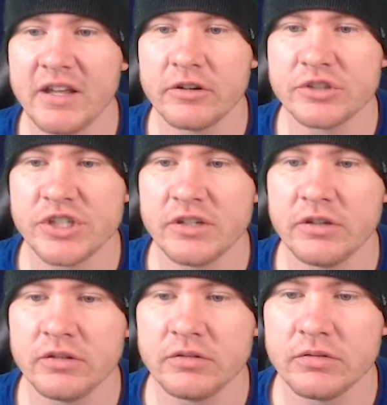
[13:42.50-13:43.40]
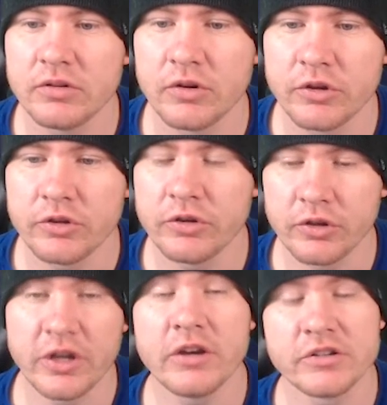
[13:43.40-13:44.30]
energy or your,
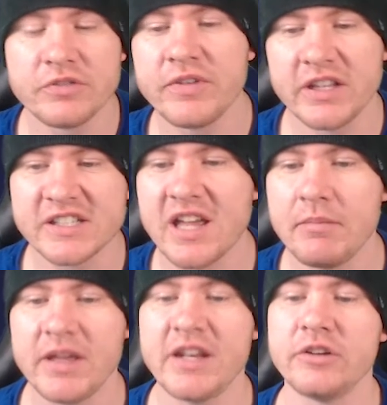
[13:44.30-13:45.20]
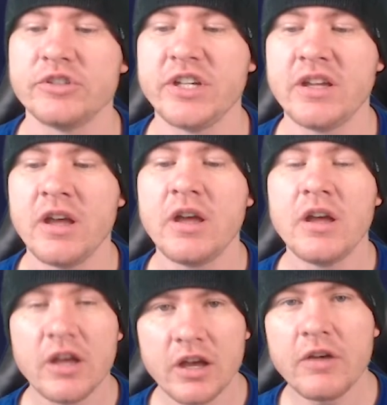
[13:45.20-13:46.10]
your heroes and villains campaign energy
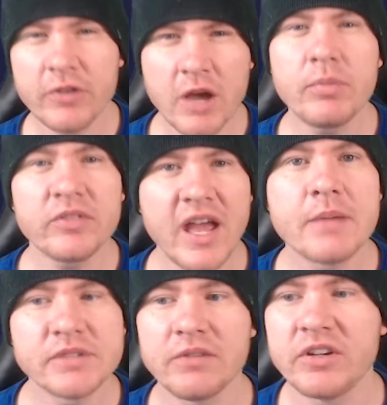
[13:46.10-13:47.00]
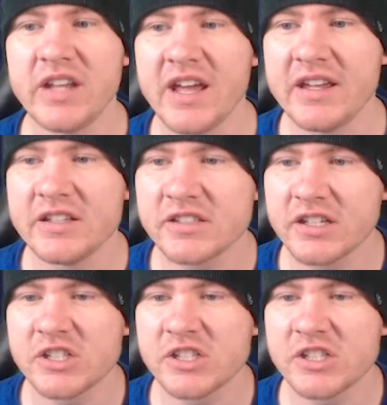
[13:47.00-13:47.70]
a couple times every day. It's going